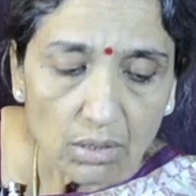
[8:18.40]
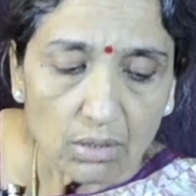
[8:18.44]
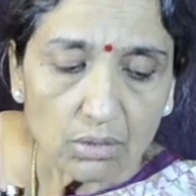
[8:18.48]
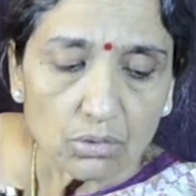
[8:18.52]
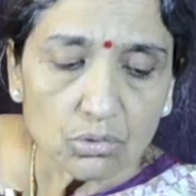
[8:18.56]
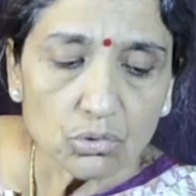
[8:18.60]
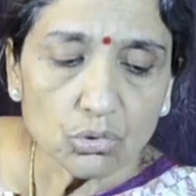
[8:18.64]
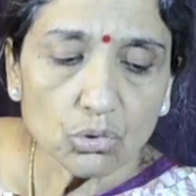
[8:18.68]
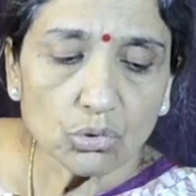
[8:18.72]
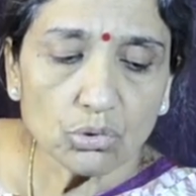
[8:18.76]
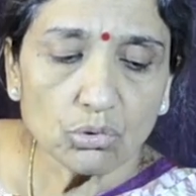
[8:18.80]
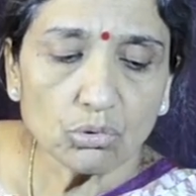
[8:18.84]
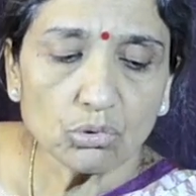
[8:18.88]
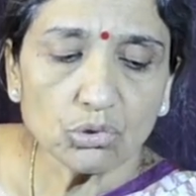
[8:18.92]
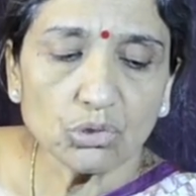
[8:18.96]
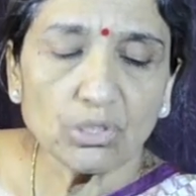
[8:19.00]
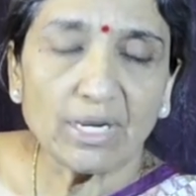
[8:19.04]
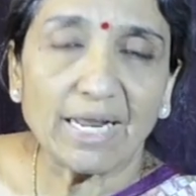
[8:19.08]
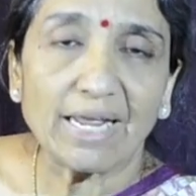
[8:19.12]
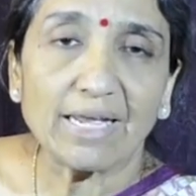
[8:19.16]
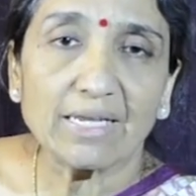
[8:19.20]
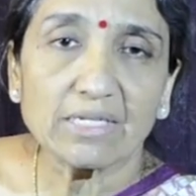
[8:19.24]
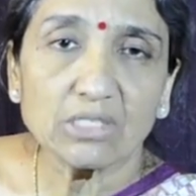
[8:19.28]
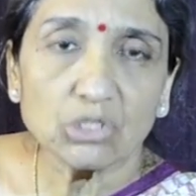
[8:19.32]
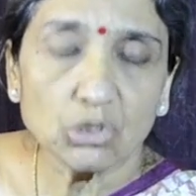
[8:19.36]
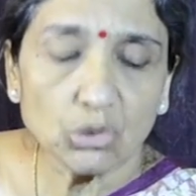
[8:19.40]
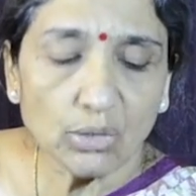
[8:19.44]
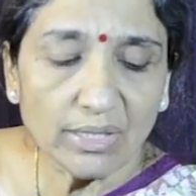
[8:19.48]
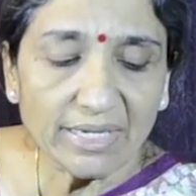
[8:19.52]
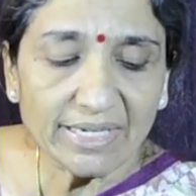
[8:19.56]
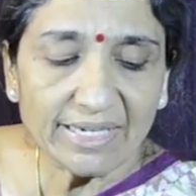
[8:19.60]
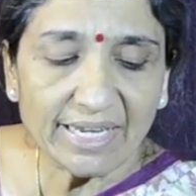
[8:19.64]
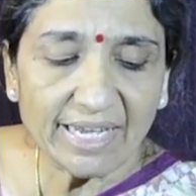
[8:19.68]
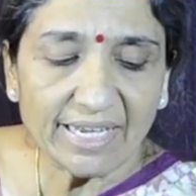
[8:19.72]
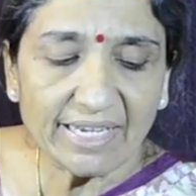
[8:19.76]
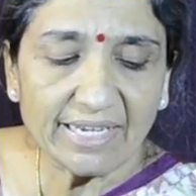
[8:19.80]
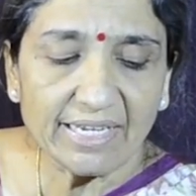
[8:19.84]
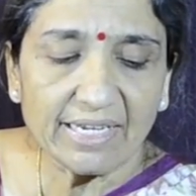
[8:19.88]
So you should actually
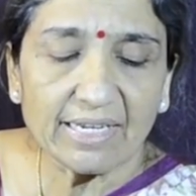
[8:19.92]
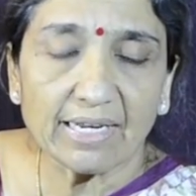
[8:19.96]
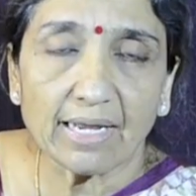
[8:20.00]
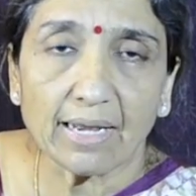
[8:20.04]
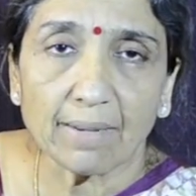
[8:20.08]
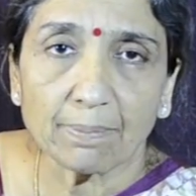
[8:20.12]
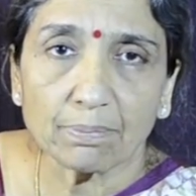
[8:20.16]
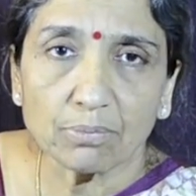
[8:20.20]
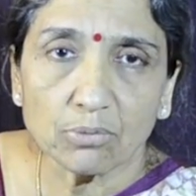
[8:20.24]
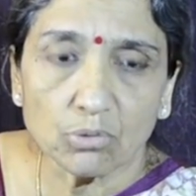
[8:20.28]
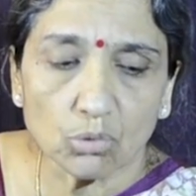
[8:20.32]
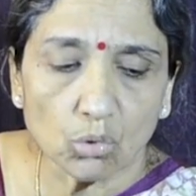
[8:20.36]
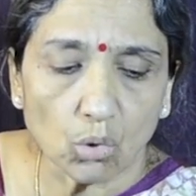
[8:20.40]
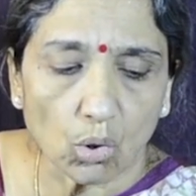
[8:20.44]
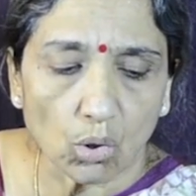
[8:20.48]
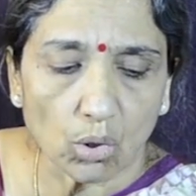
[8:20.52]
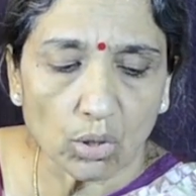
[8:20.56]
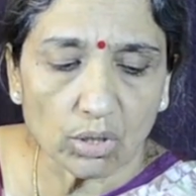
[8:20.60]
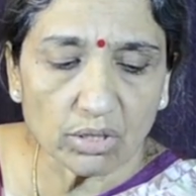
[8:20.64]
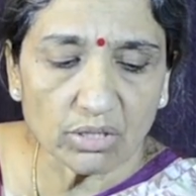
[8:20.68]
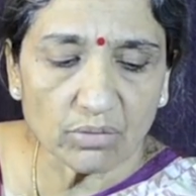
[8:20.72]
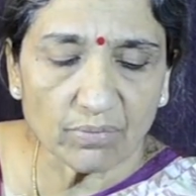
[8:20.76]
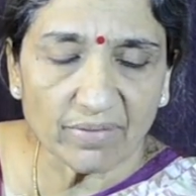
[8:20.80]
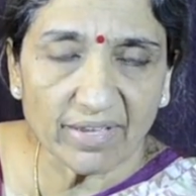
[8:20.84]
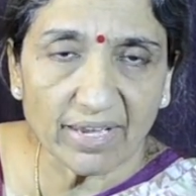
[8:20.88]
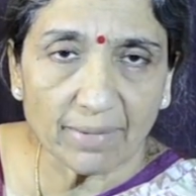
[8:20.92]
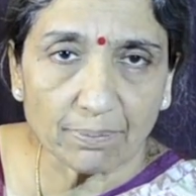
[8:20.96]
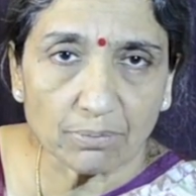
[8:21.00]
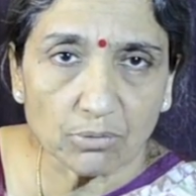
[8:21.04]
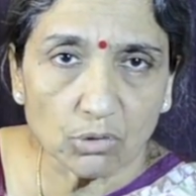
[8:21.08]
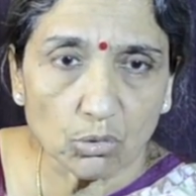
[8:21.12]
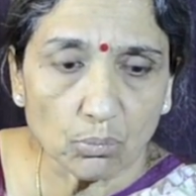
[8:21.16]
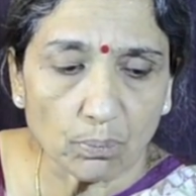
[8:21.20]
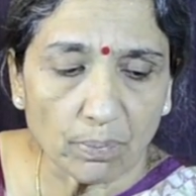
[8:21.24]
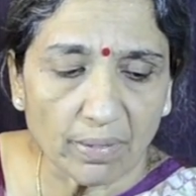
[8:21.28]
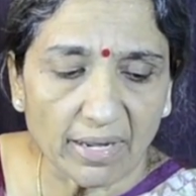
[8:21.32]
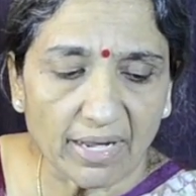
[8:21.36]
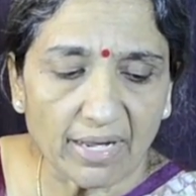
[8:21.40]
take it up to all the way up
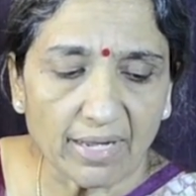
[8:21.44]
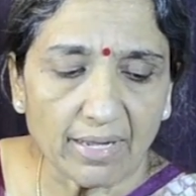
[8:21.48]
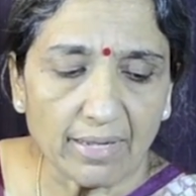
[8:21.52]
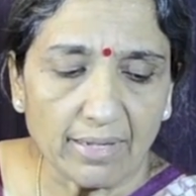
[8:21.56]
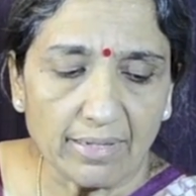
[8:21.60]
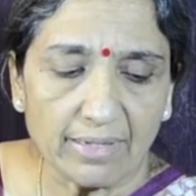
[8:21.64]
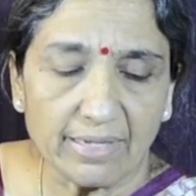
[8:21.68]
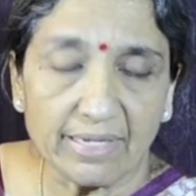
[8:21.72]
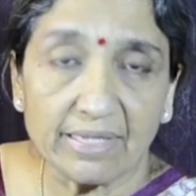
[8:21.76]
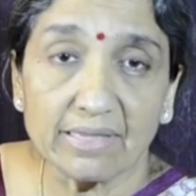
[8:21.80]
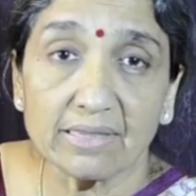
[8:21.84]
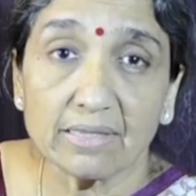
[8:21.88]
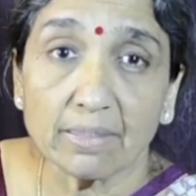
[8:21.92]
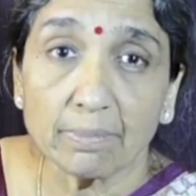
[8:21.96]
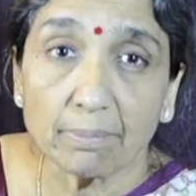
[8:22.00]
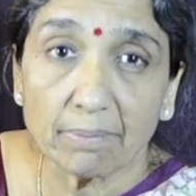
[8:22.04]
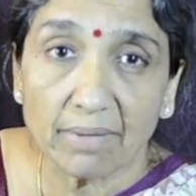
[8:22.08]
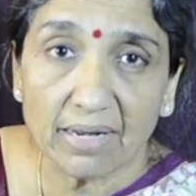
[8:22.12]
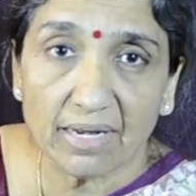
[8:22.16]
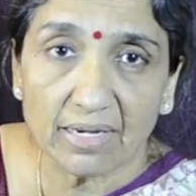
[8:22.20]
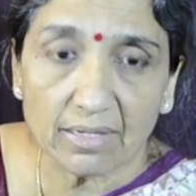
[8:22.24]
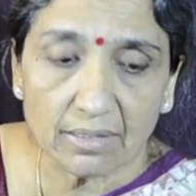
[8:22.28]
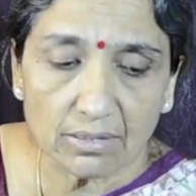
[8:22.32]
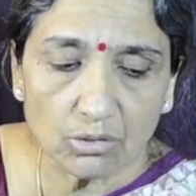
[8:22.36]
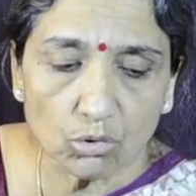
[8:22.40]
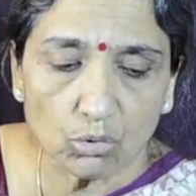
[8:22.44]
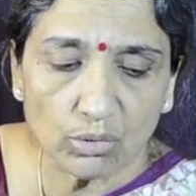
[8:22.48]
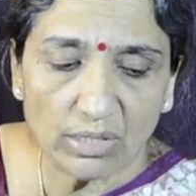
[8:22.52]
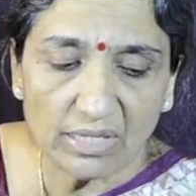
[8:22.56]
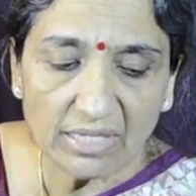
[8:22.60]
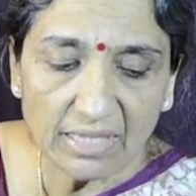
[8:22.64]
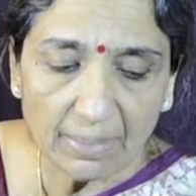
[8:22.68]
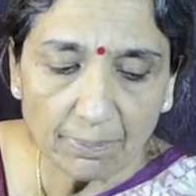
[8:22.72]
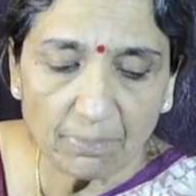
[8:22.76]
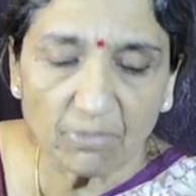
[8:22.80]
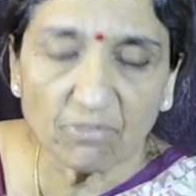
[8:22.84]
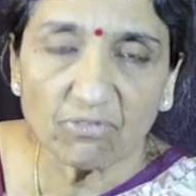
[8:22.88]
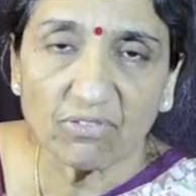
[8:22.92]
to Pa in the Ma. You can
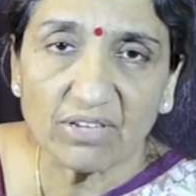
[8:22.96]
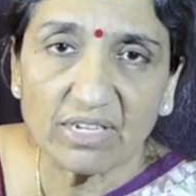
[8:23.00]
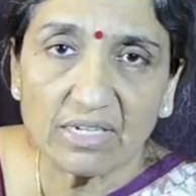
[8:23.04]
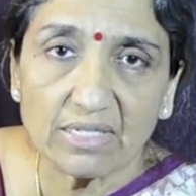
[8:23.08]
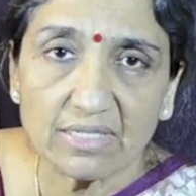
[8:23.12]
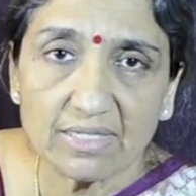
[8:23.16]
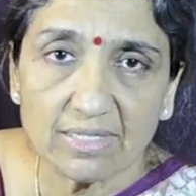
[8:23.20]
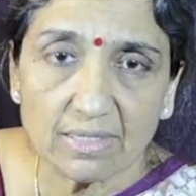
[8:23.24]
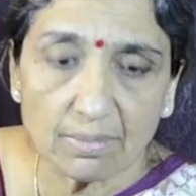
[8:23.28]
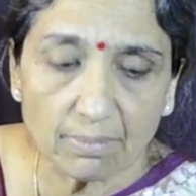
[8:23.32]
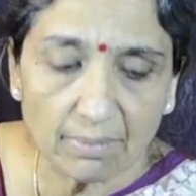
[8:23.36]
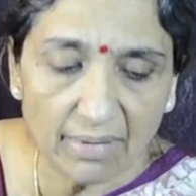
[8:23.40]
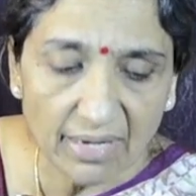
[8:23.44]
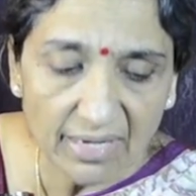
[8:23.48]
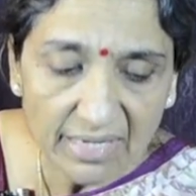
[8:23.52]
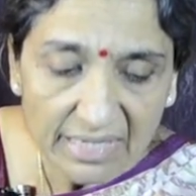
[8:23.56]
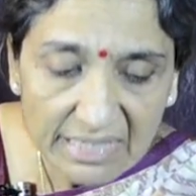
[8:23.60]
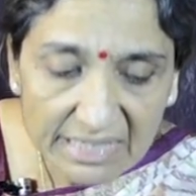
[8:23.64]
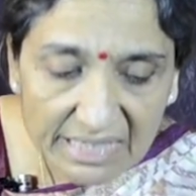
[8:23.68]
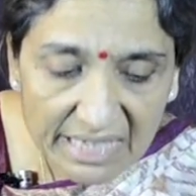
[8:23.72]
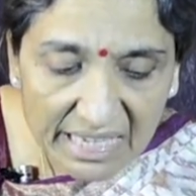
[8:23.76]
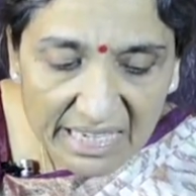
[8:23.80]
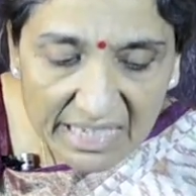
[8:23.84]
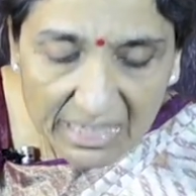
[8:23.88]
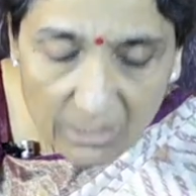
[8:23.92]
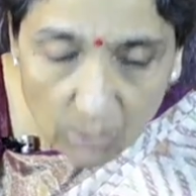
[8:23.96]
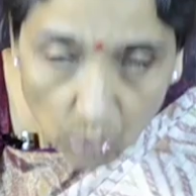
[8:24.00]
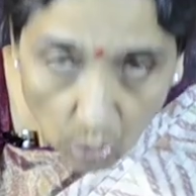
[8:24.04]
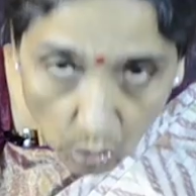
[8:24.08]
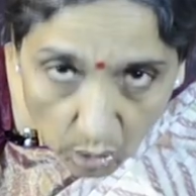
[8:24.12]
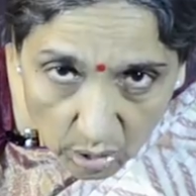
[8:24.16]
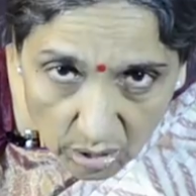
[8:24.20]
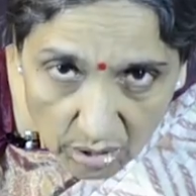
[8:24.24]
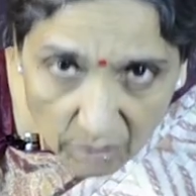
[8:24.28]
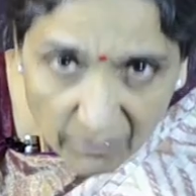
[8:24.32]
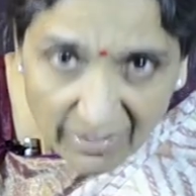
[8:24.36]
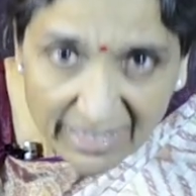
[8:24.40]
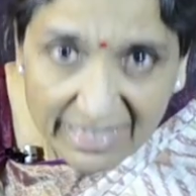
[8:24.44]
keep your fingers in Ma and take it
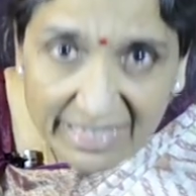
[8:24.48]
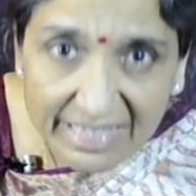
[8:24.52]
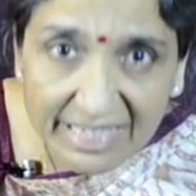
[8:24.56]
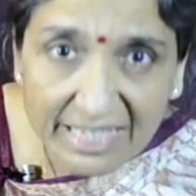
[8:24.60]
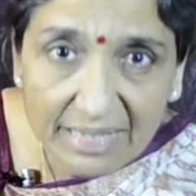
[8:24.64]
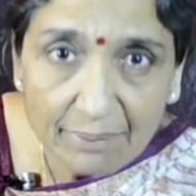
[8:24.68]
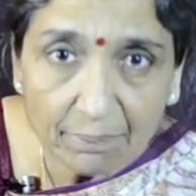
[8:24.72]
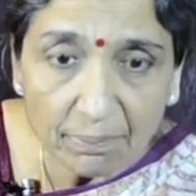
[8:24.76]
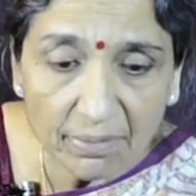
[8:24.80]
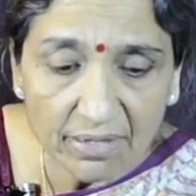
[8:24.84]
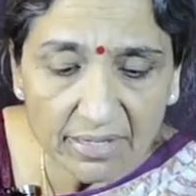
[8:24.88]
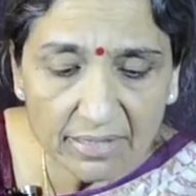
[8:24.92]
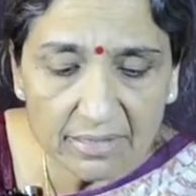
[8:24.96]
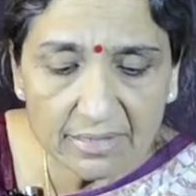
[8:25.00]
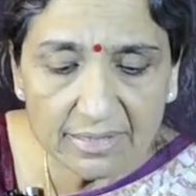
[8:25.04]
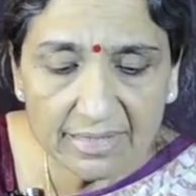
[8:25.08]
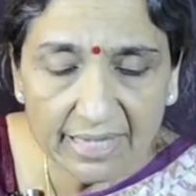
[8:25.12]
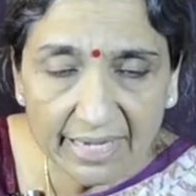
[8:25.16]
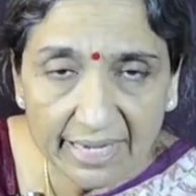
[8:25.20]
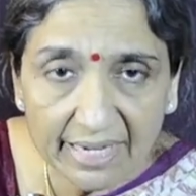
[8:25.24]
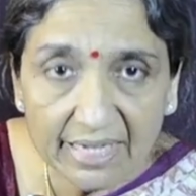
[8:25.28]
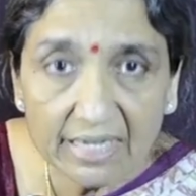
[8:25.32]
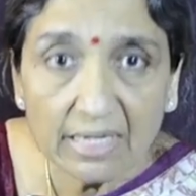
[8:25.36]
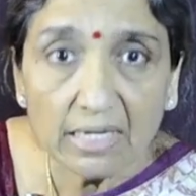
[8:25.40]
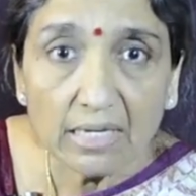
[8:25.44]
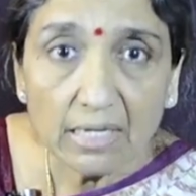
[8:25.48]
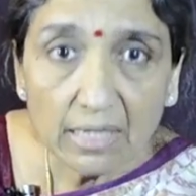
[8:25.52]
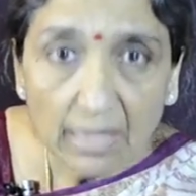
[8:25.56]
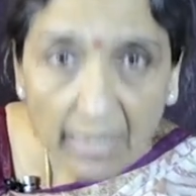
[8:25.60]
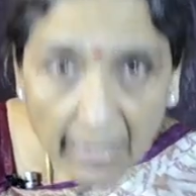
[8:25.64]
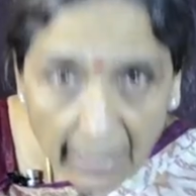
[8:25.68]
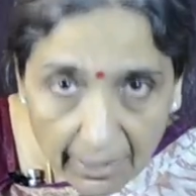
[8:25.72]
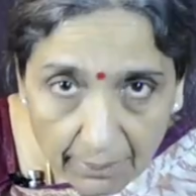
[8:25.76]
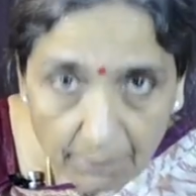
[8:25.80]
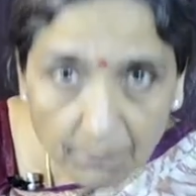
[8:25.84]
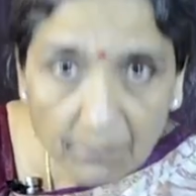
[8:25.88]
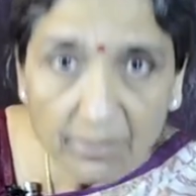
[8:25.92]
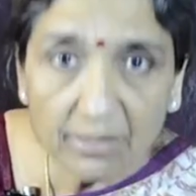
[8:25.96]
all the way deeper inside
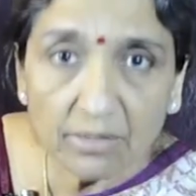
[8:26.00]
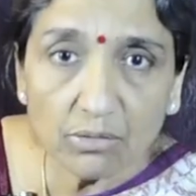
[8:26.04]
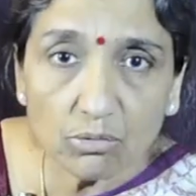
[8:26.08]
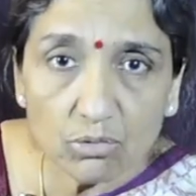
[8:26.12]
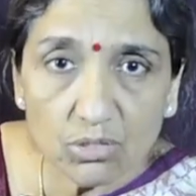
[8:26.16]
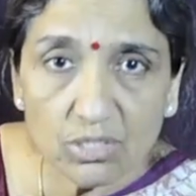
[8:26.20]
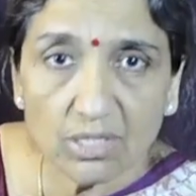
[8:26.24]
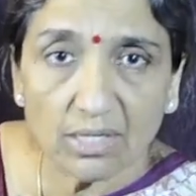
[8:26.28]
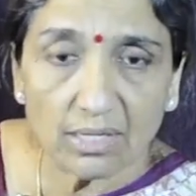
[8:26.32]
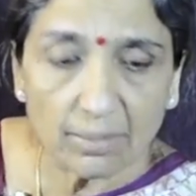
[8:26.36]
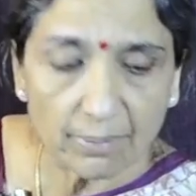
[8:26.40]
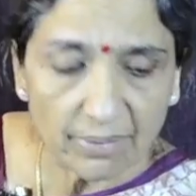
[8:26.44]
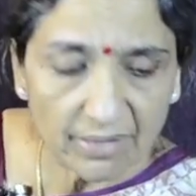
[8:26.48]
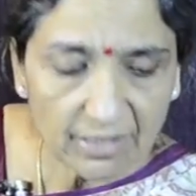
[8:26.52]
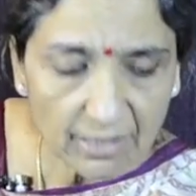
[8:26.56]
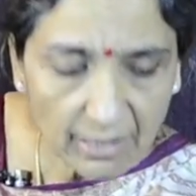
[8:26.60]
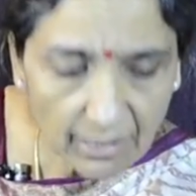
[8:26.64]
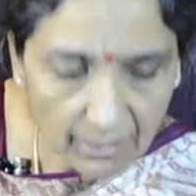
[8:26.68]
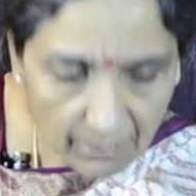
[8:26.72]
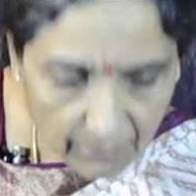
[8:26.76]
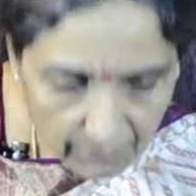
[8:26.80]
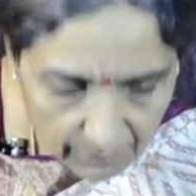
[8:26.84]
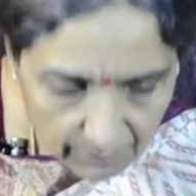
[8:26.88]
and produce a gamaka.